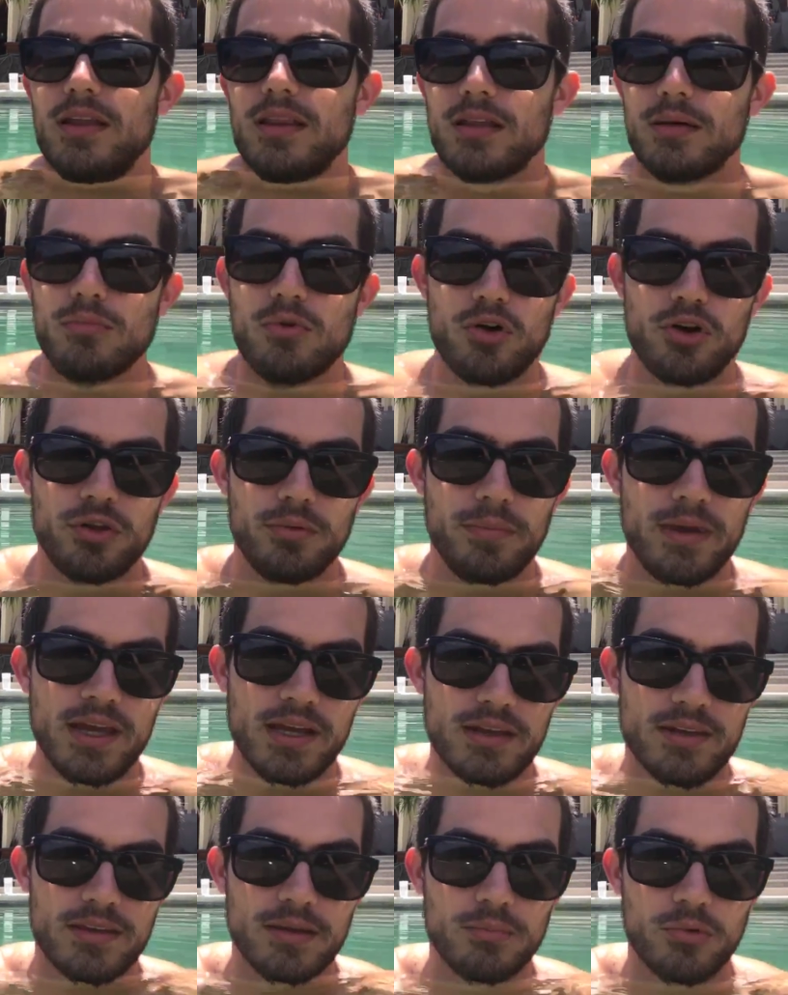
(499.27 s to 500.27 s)
The more you
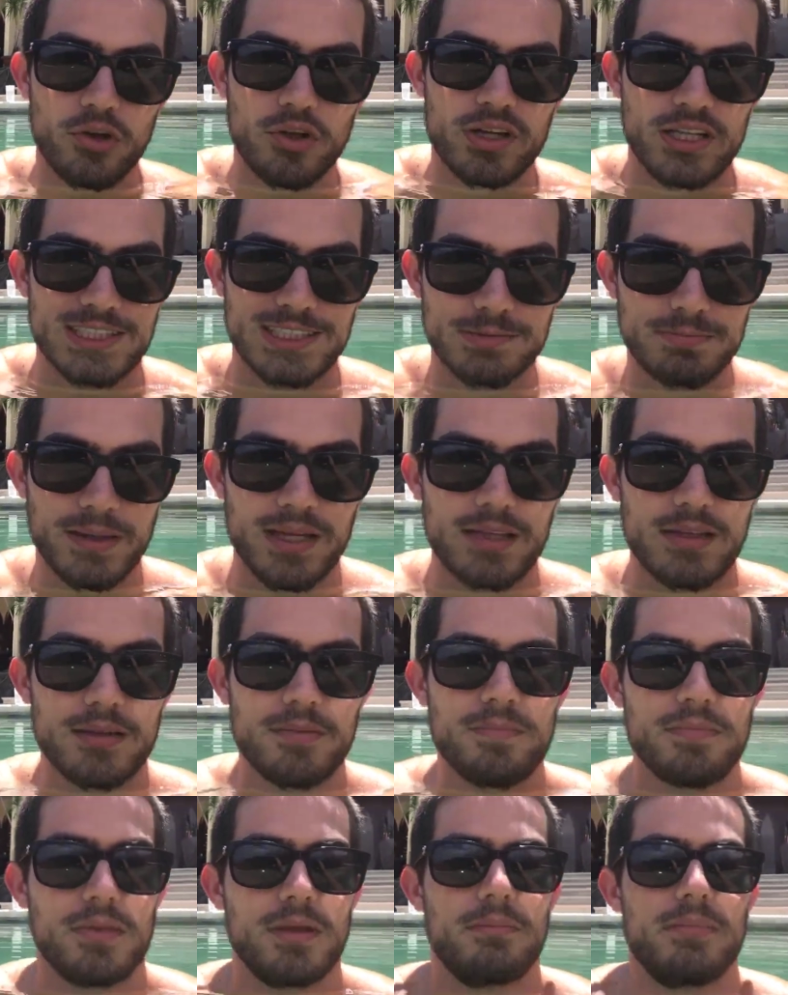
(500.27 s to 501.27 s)
make, the more you can spend,
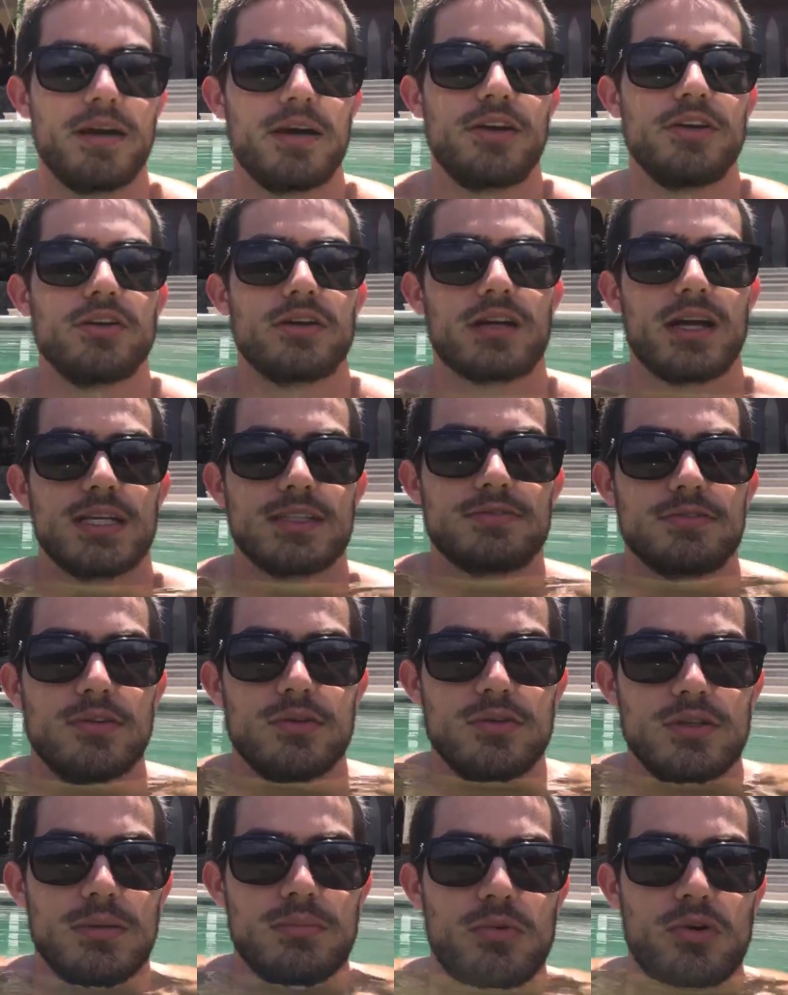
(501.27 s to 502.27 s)
the better your cash
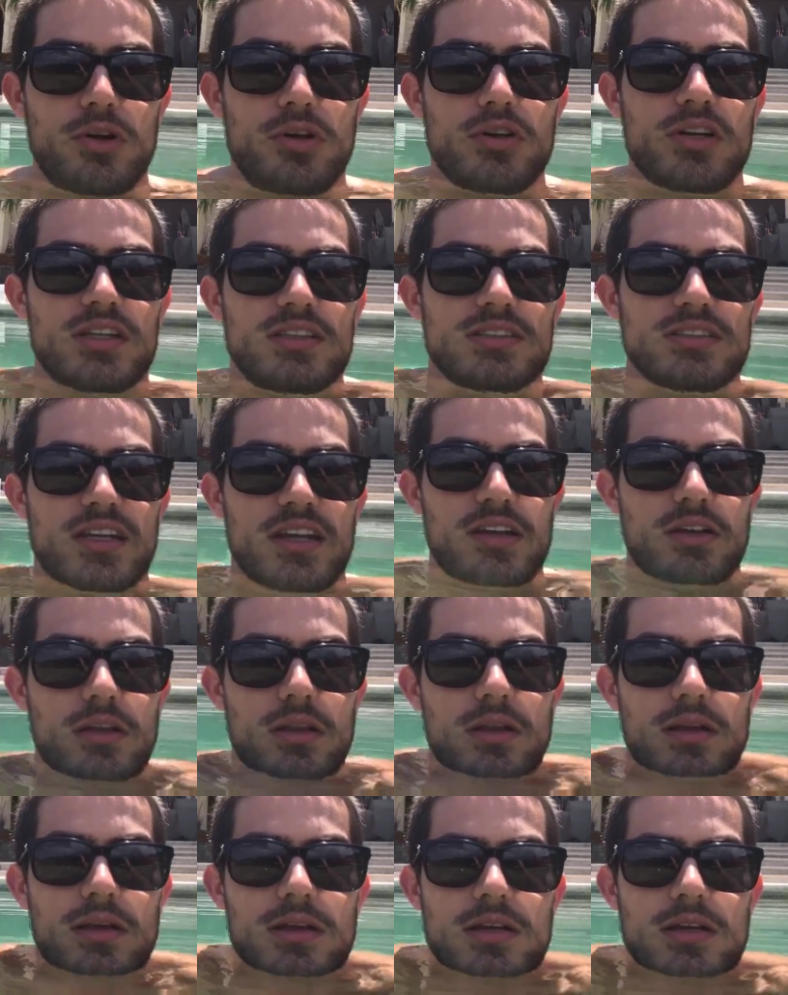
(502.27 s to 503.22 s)
flow, the more you can scale.